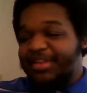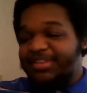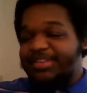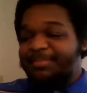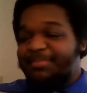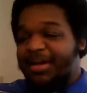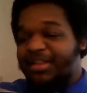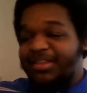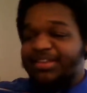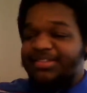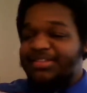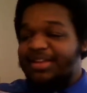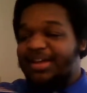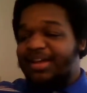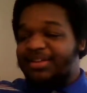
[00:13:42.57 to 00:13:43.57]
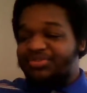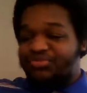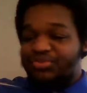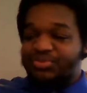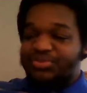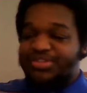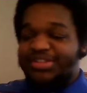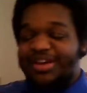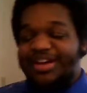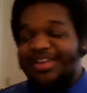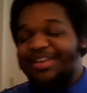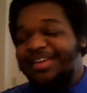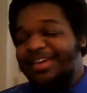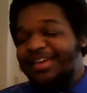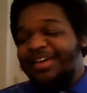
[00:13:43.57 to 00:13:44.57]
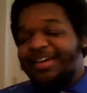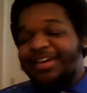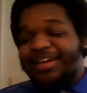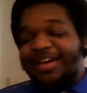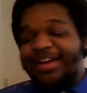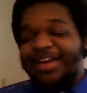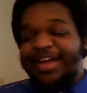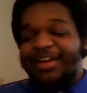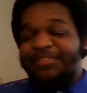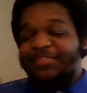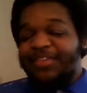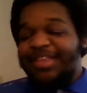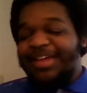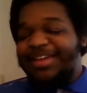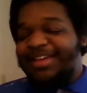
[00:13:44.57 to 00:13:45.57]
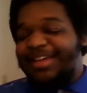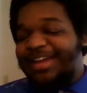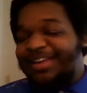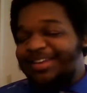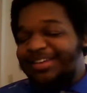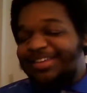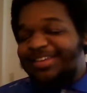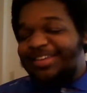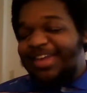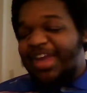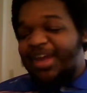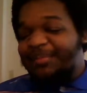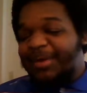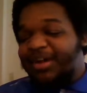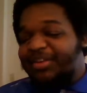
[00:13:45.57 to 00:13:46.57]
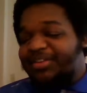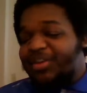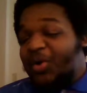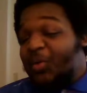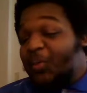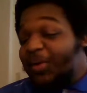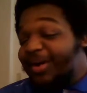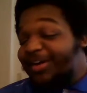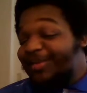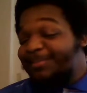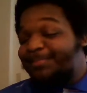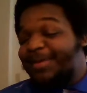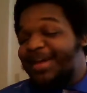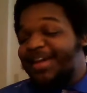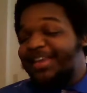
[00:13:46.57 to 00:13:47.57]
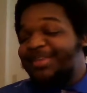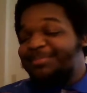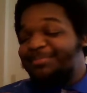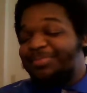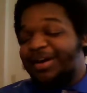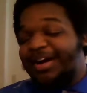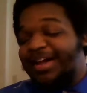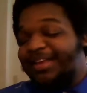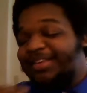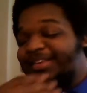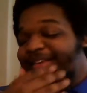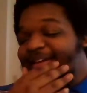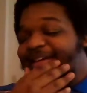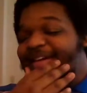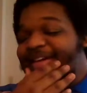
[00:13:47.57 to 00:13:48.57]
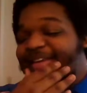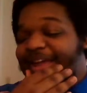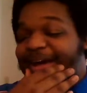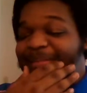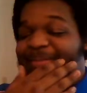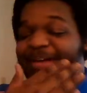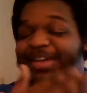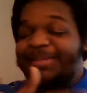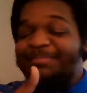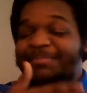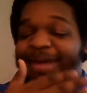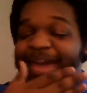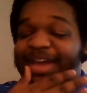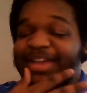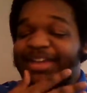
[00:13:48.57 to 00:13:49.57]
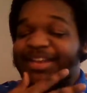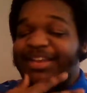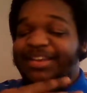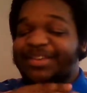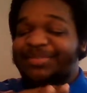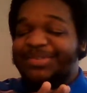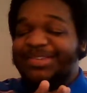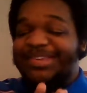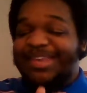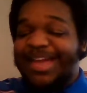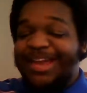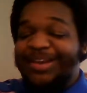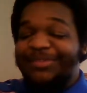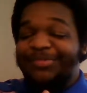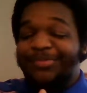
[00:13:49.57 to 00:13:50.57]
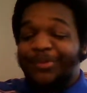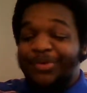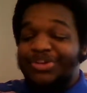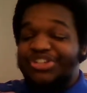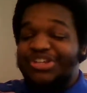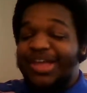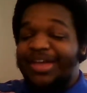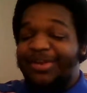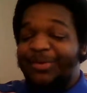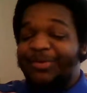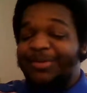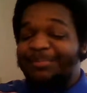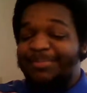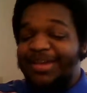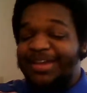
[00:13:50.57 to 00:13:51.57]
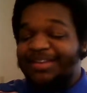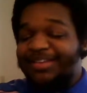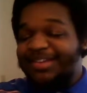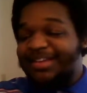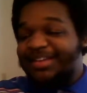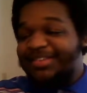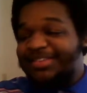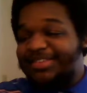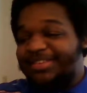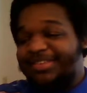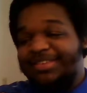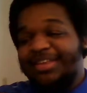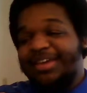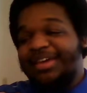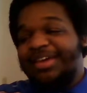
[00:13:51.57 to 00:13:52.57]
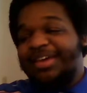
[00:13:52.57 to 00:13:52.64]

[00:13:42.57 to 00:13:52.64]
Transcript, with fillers: Isabella's true son. I kind of feel like it kind of came out of nowhere a bit, but now I'm looking back at it, it was kind of foreshadowed a bit, because